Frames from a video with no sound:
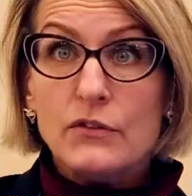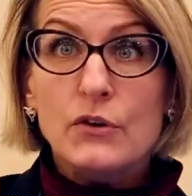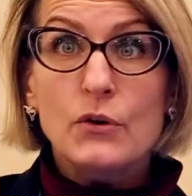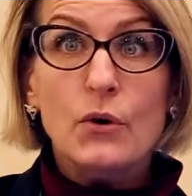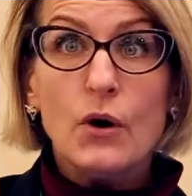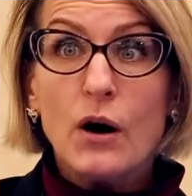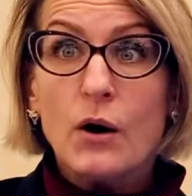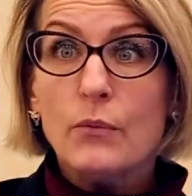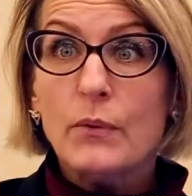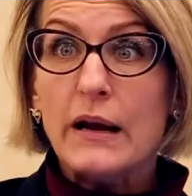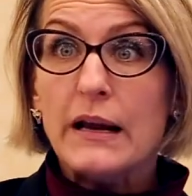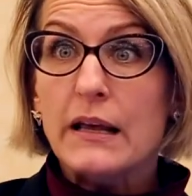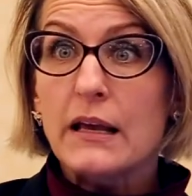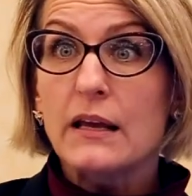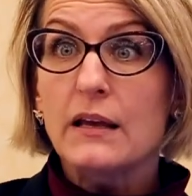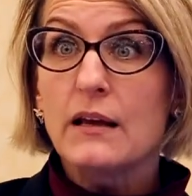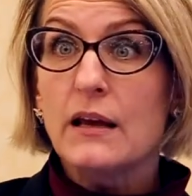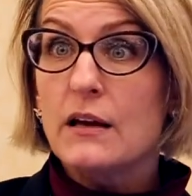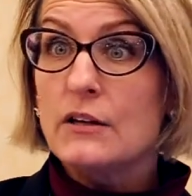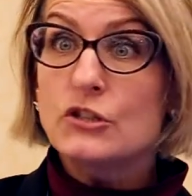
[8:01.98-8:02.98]
You're
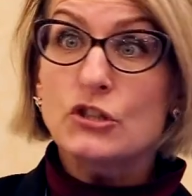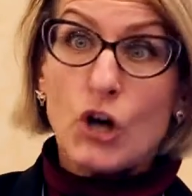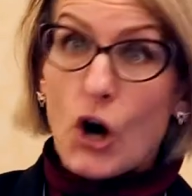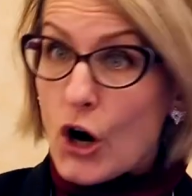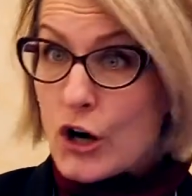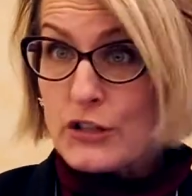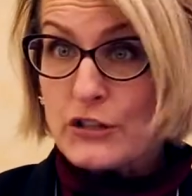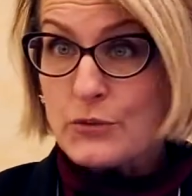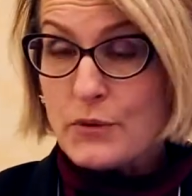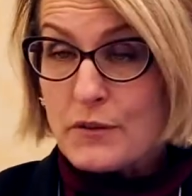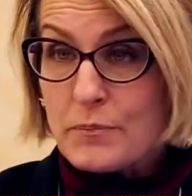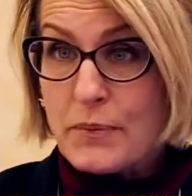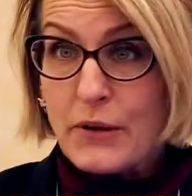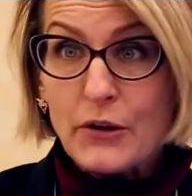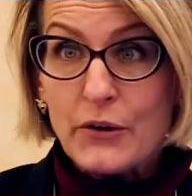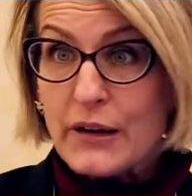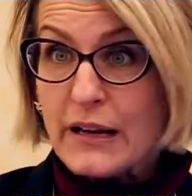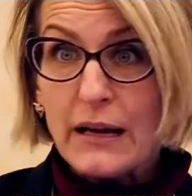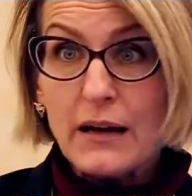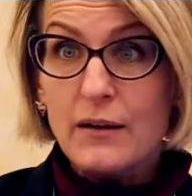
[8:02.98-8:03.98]
already charged with
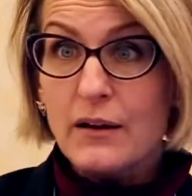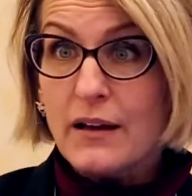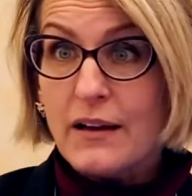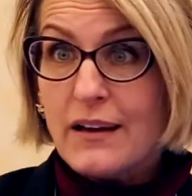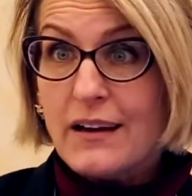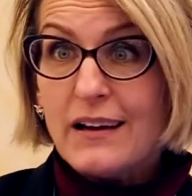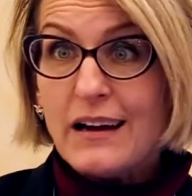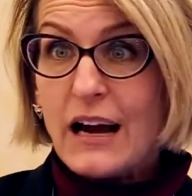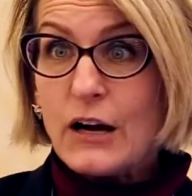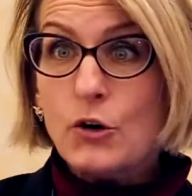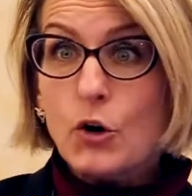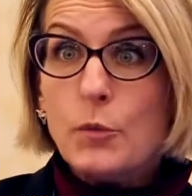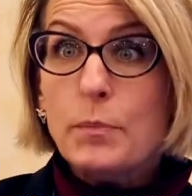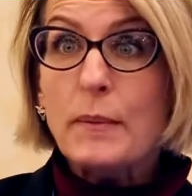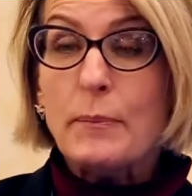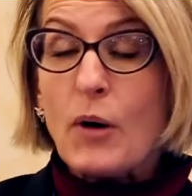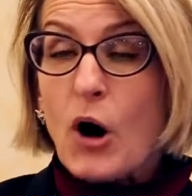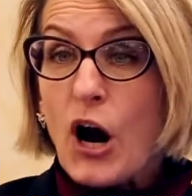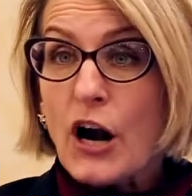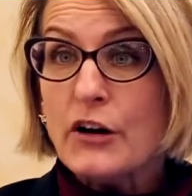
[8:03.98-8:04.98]
building a group
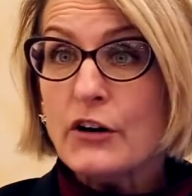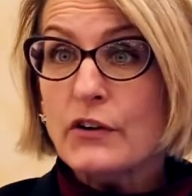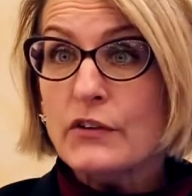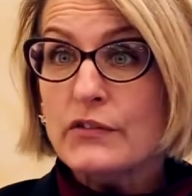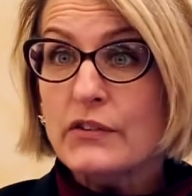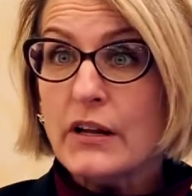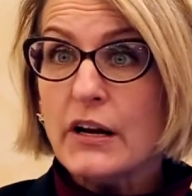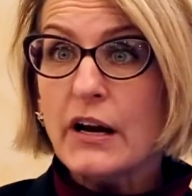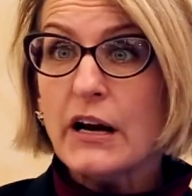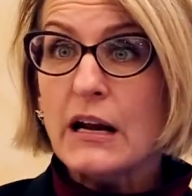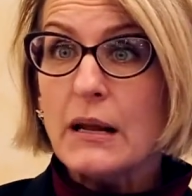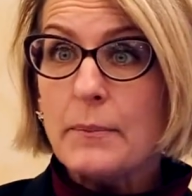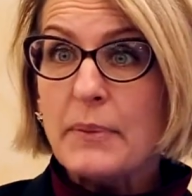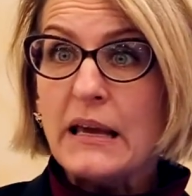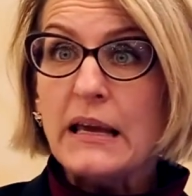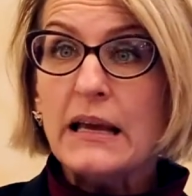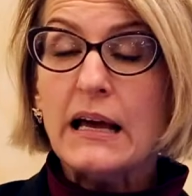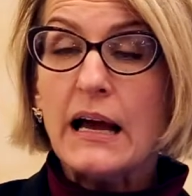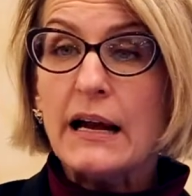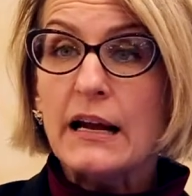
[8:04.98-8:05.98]
of partners that are going to
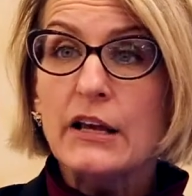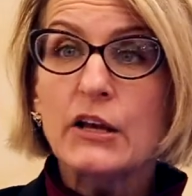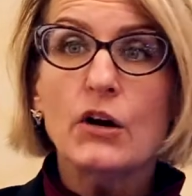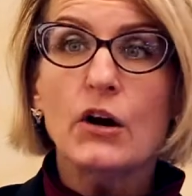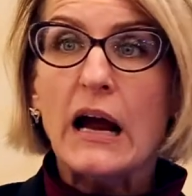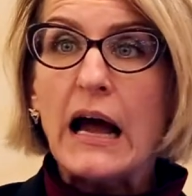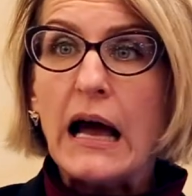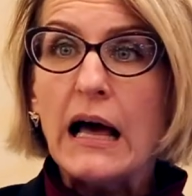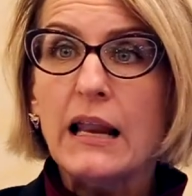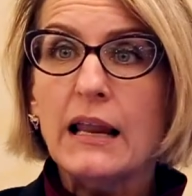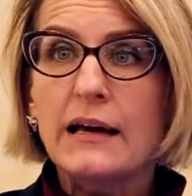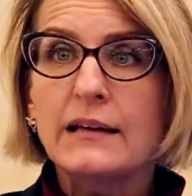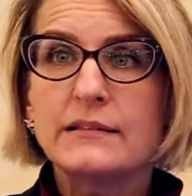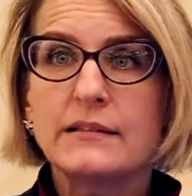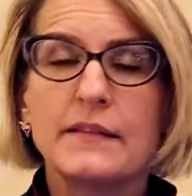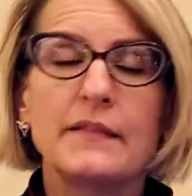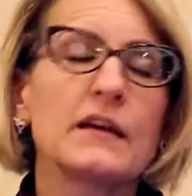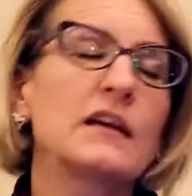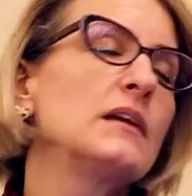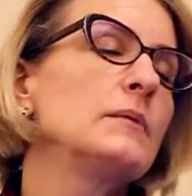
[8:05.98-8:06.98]
be kind of your allies in the